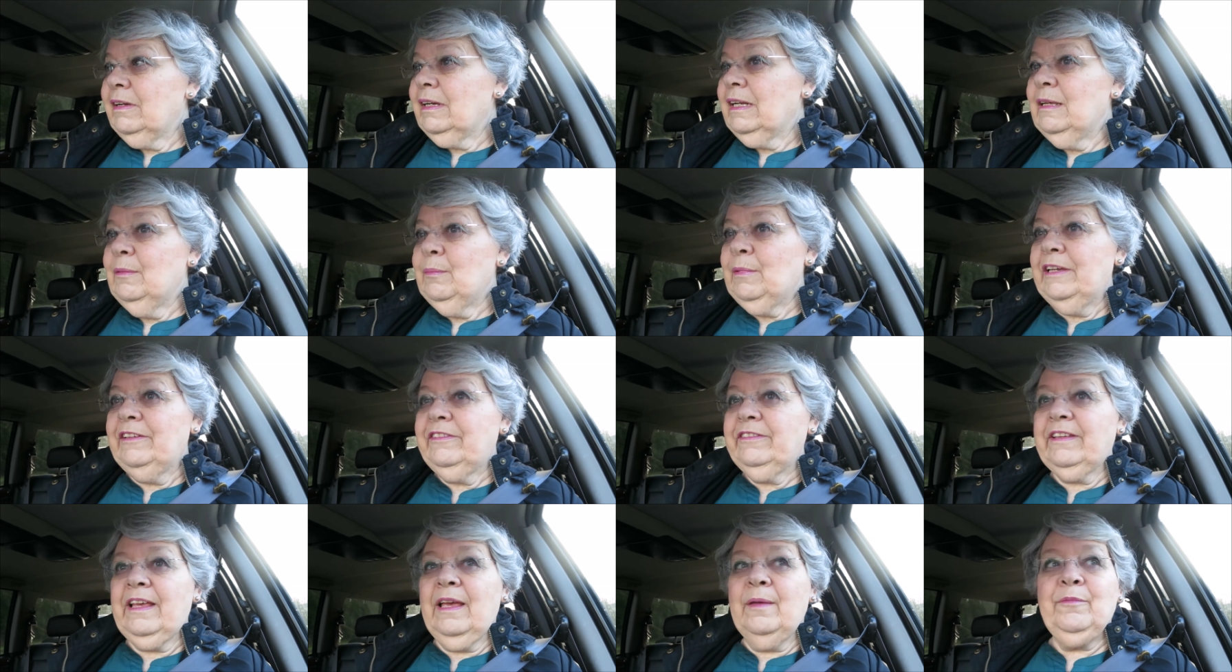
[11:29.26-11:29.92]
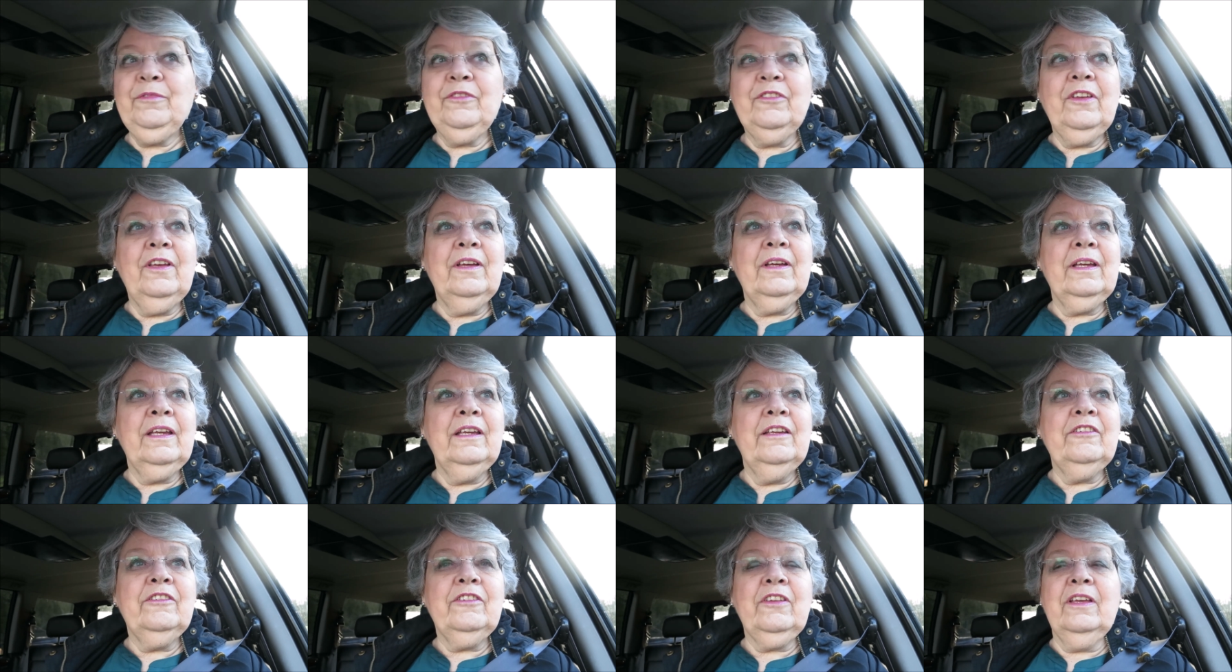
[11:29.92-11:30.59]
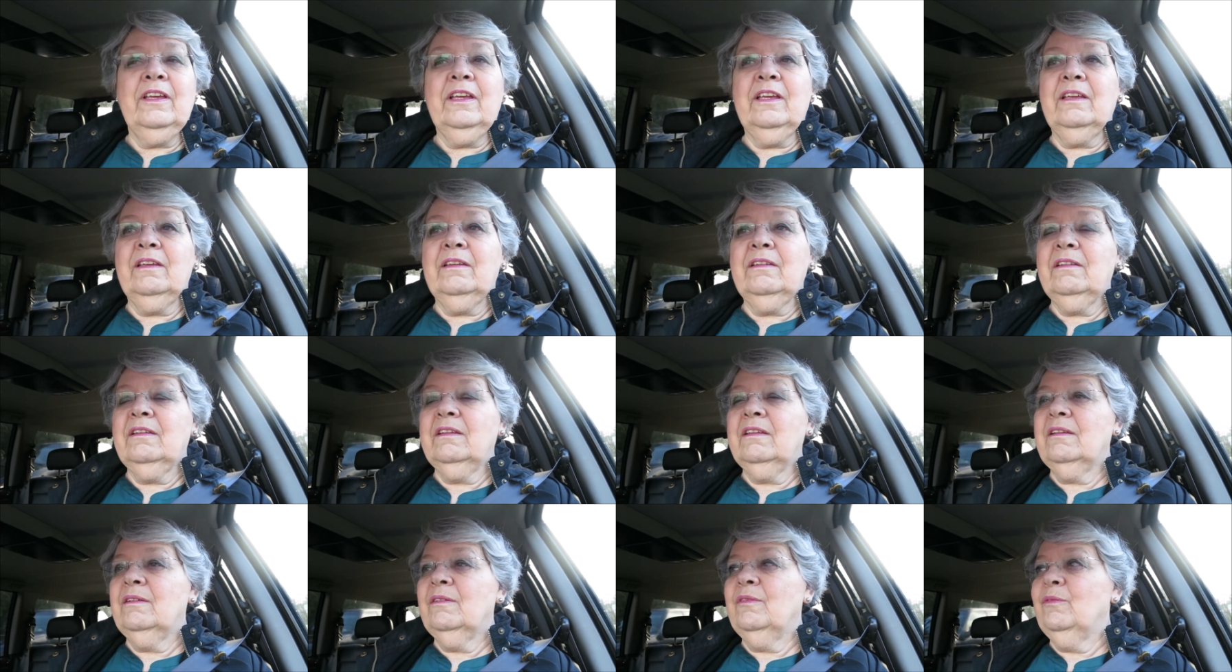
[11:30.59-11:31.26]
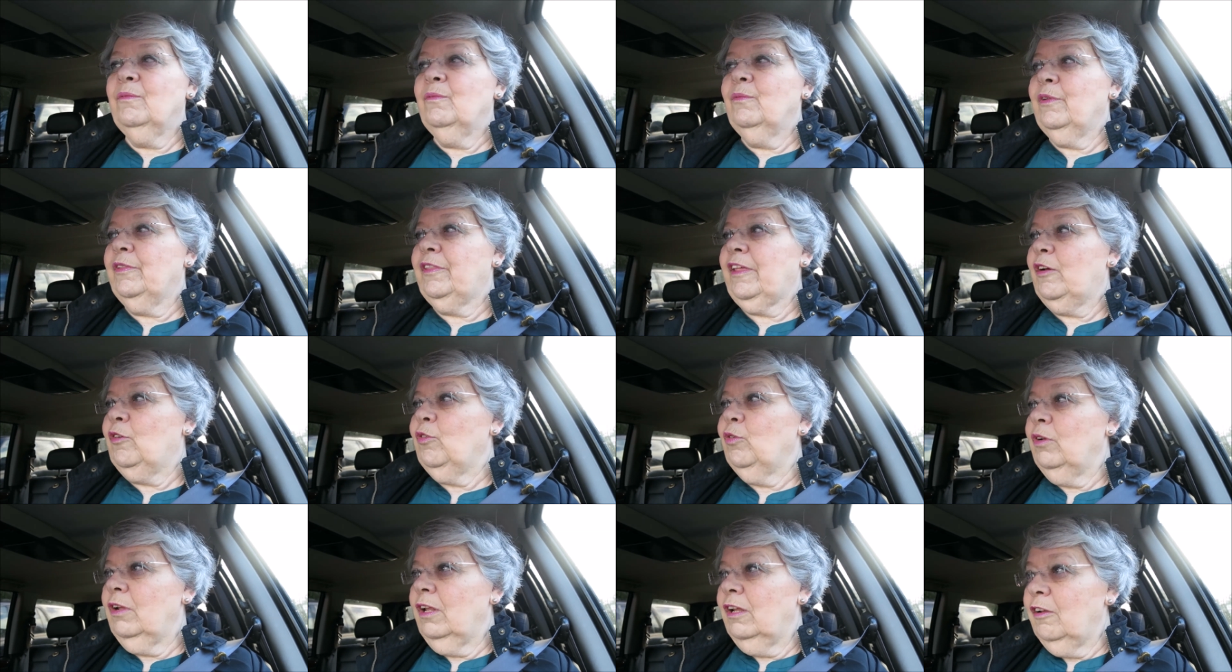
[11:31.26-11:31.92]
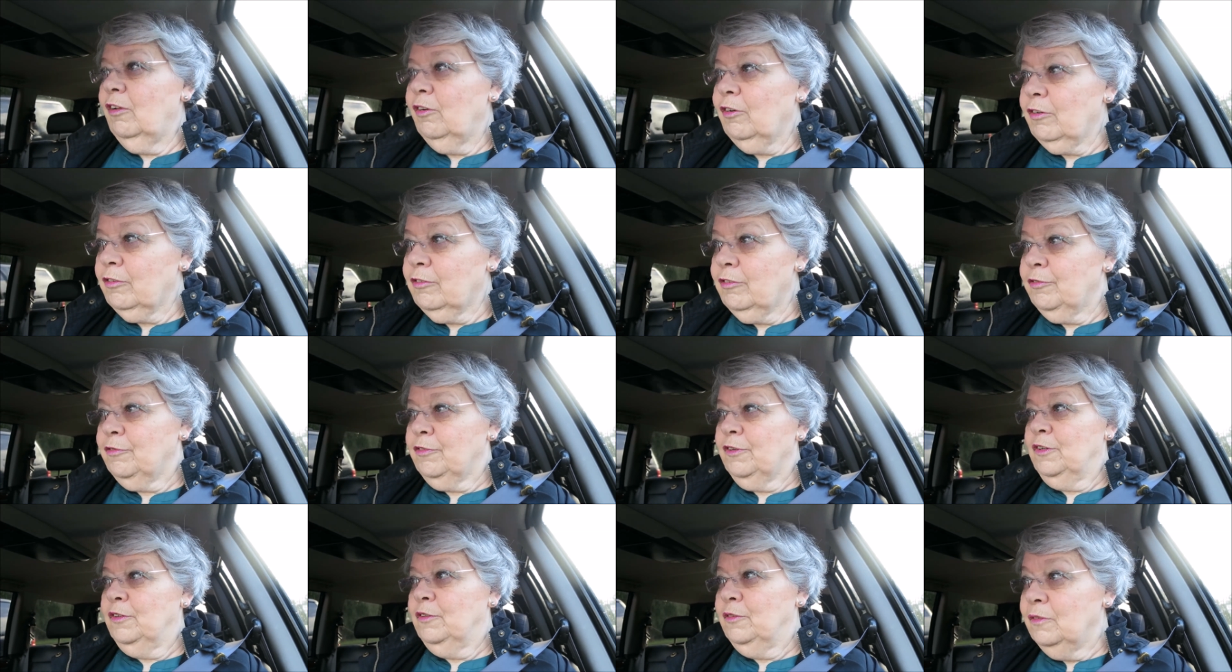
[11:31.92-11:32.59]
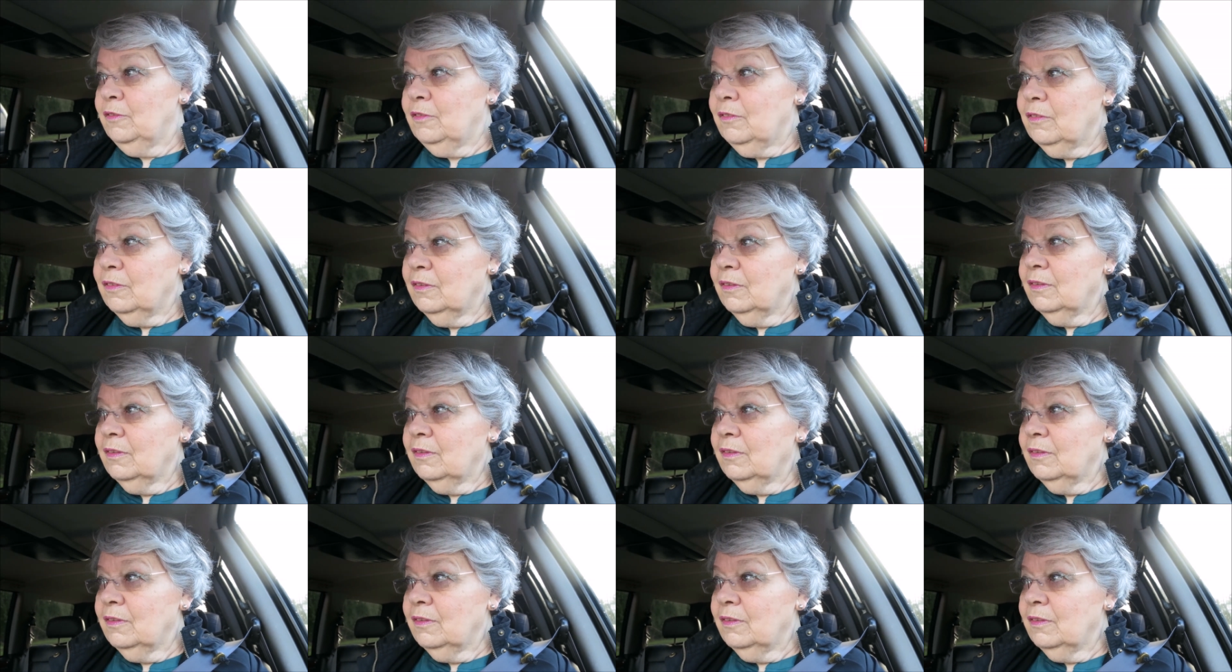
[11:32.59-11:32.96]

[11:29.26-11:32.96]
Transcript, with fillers: my Samsung is a what they call a locked phone.